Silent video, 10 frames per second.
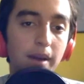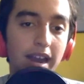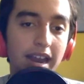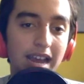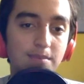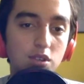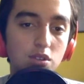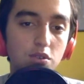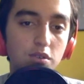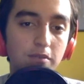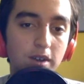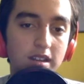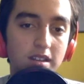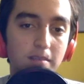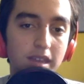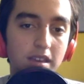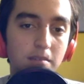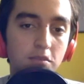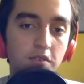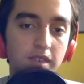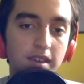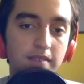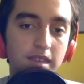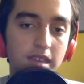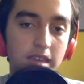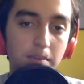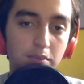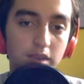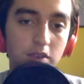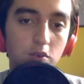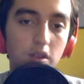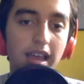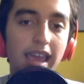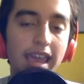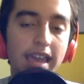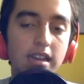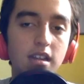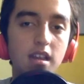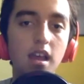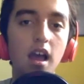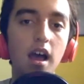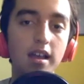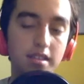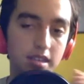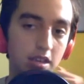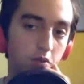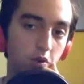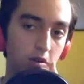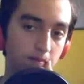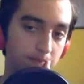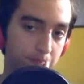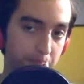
I absolutely want to make a movie of the Heat prequel and a sequel.